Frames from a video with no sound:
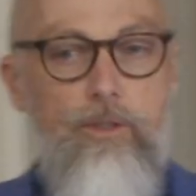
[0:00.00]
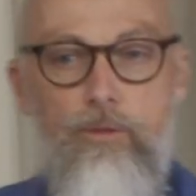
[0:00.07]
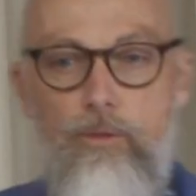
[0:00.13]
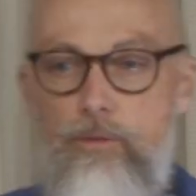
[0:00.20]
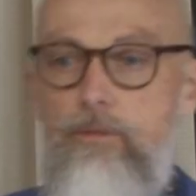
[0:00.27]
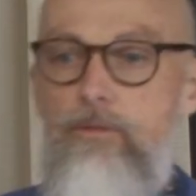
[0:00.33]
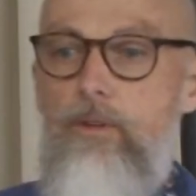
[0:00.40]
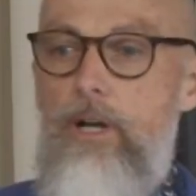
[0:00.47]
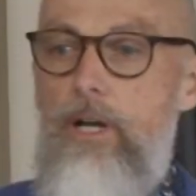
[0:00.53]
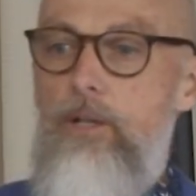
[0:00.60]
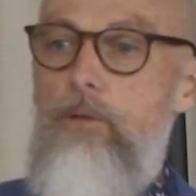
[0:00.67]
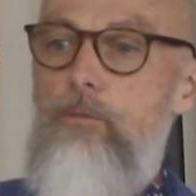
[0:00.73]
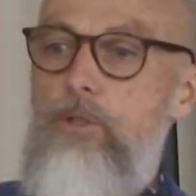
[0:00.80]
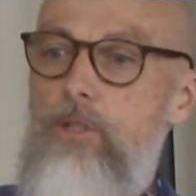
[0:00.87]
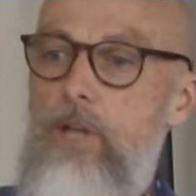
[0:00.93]
is glorified,
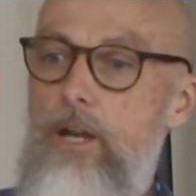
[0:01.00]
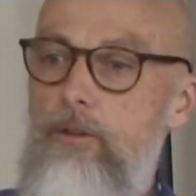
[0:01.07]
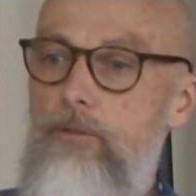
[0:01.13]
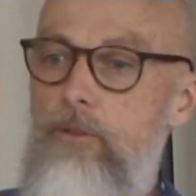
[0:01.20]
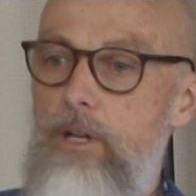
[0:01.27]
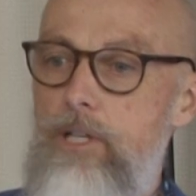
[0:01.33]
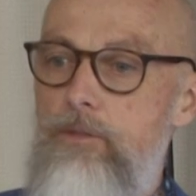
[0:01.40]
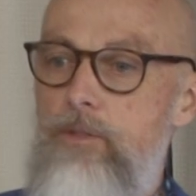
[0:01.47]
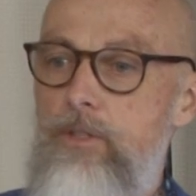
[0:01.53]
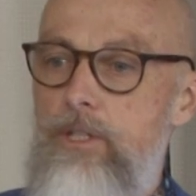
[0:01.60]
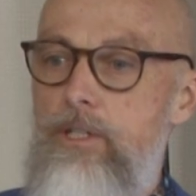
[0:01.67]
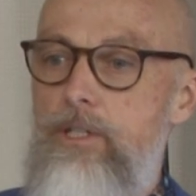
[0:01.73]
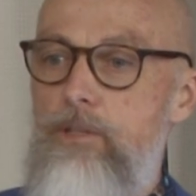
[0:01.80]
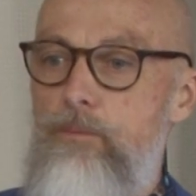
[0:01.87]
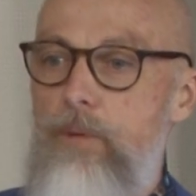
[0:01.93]
where sacrifice for
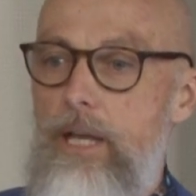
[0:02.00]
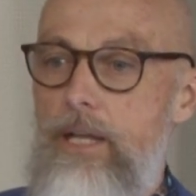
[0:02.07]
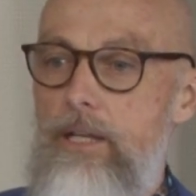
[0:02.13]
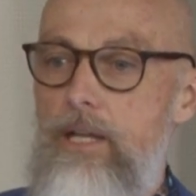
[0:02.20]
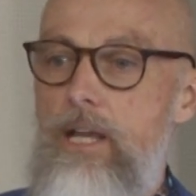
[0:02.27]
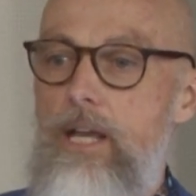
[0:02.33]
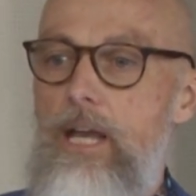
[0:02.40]
sin is made,